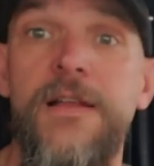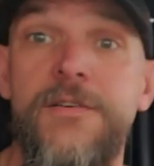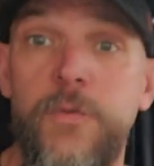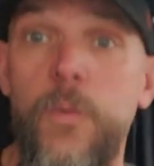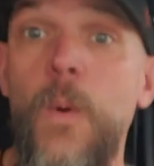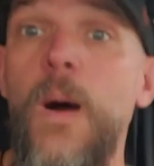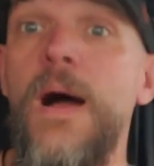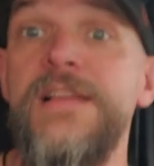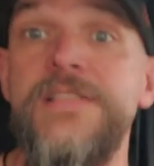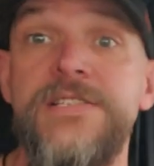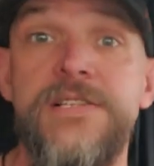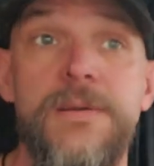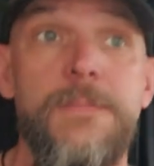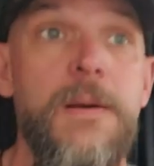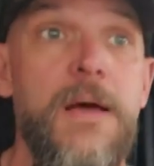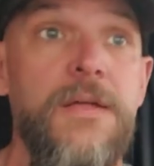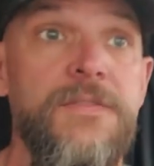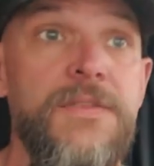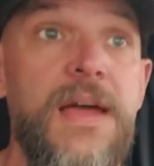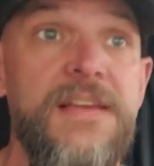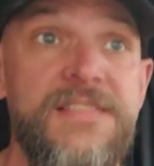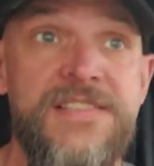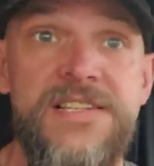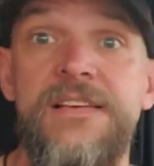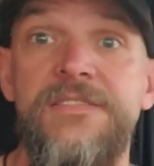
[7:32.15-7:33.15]
twice a month.
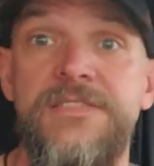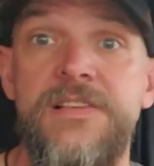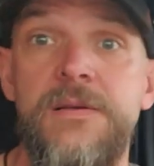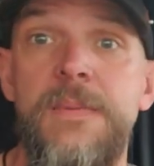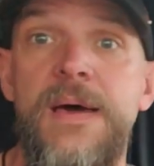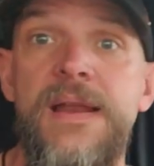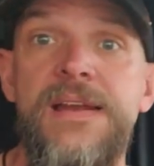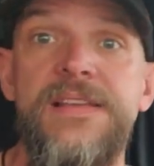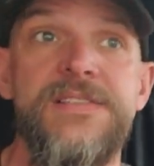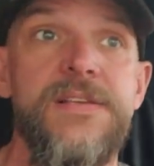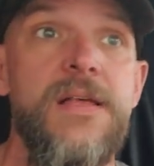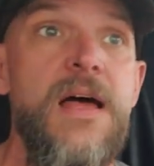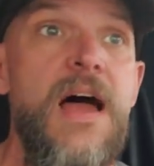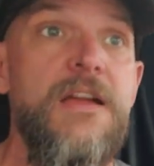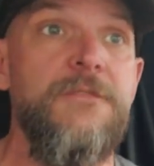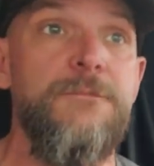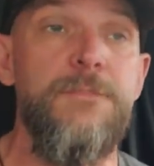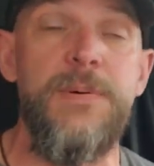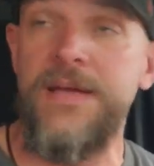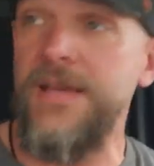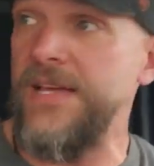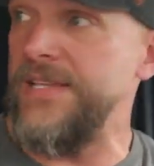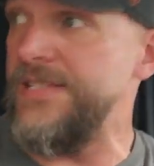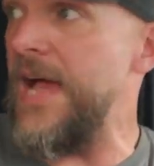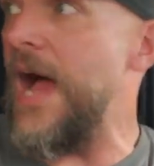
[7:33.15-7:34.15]
I save somebody's life
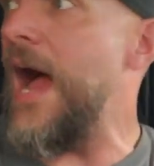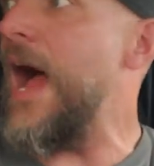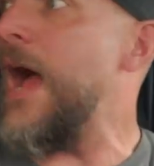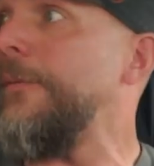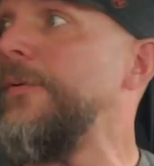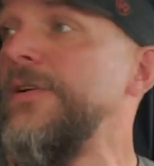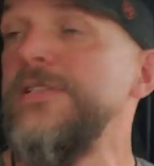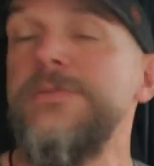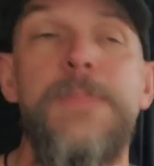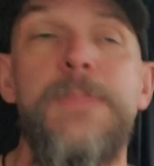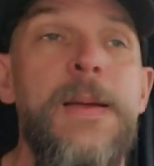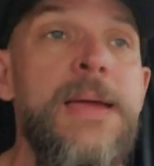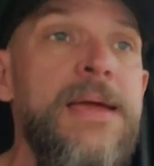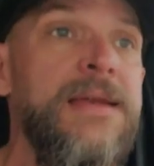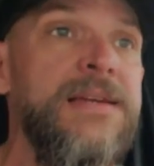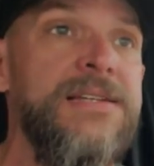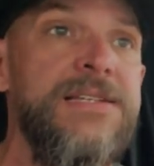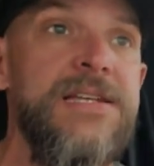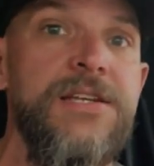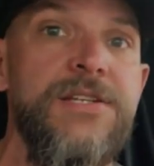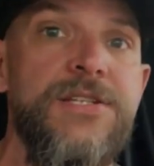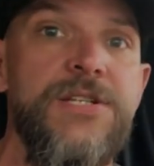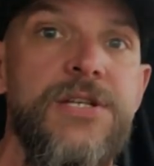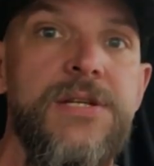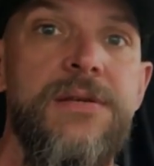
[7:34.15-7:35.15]
because I was paying
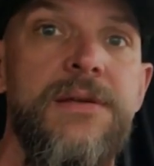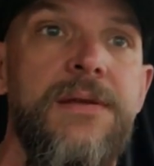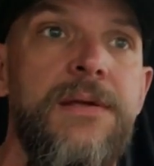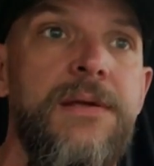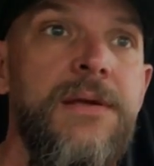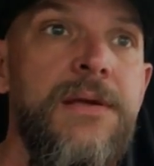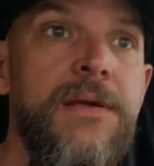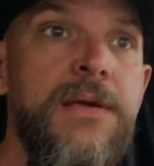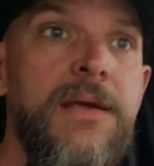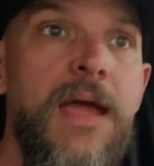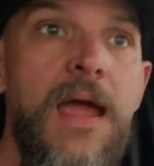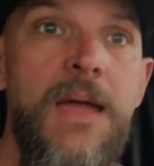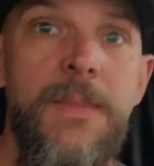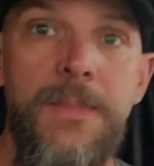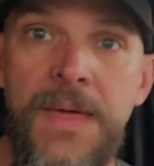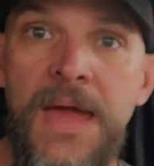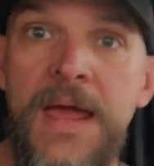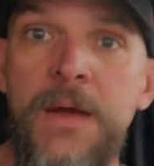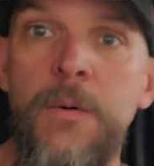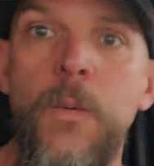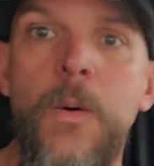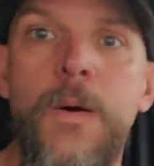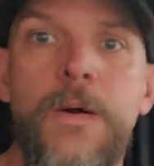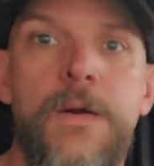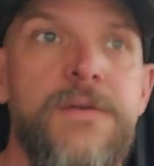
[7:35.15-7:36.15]
attention and they
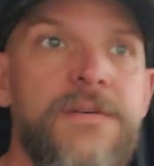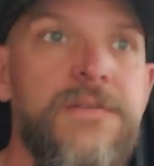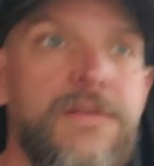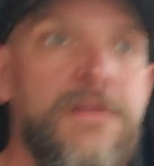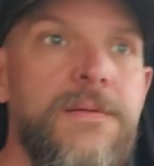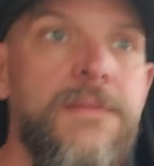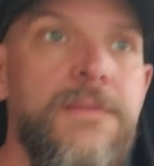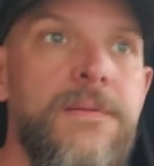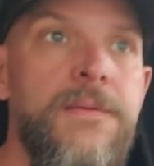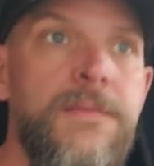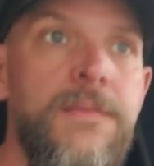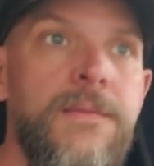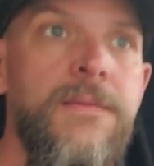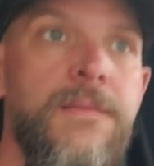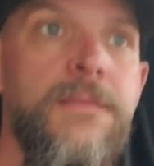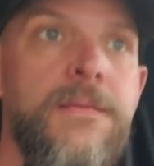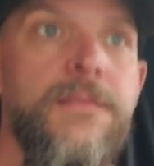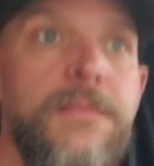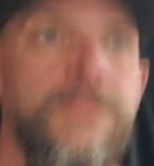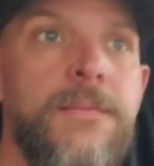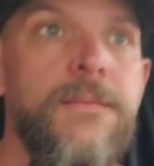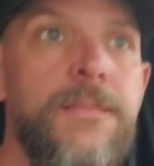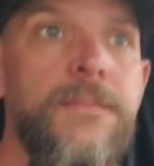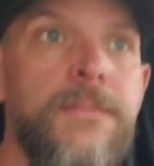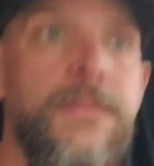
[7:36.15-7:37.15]
weren't.
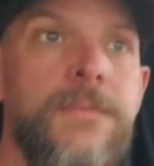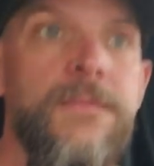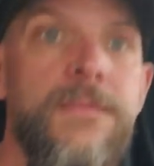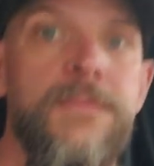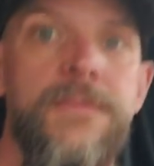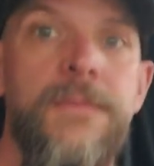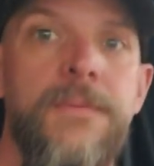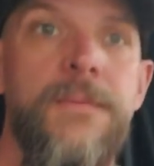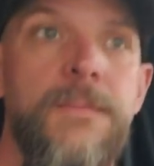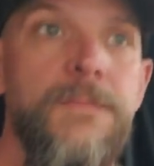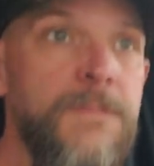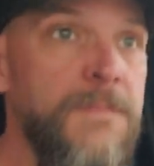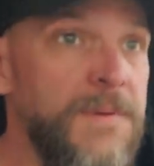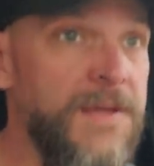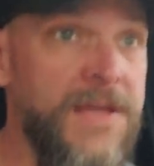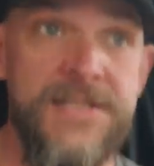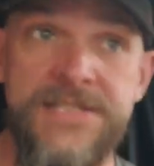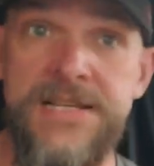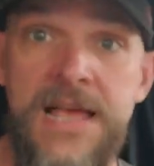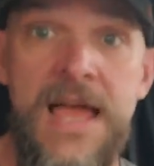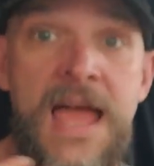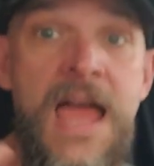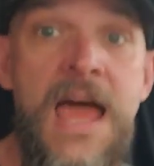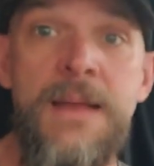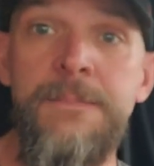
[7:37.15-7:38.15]

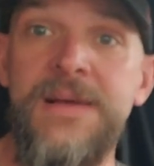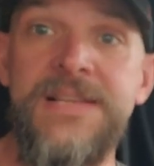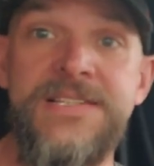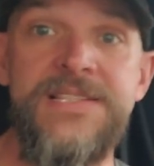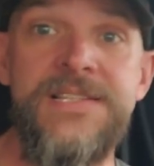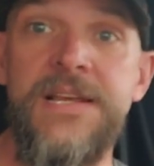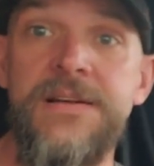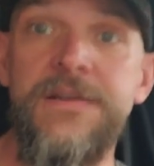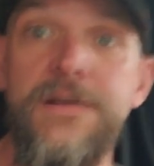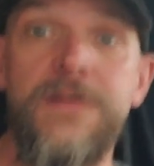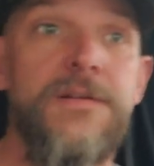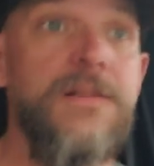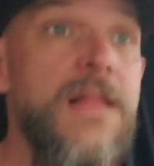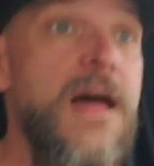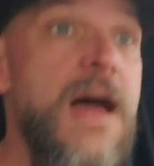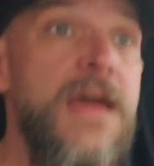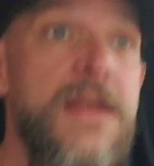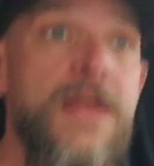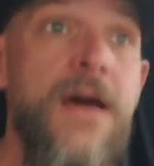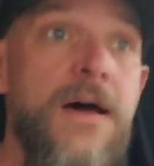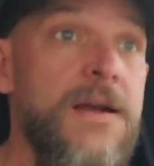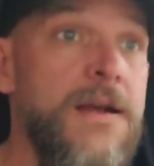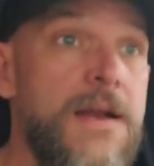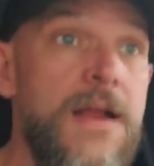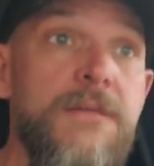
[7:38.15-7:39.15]
Because I had my signal light
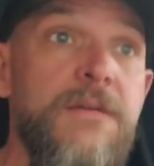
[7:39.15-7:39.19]
on and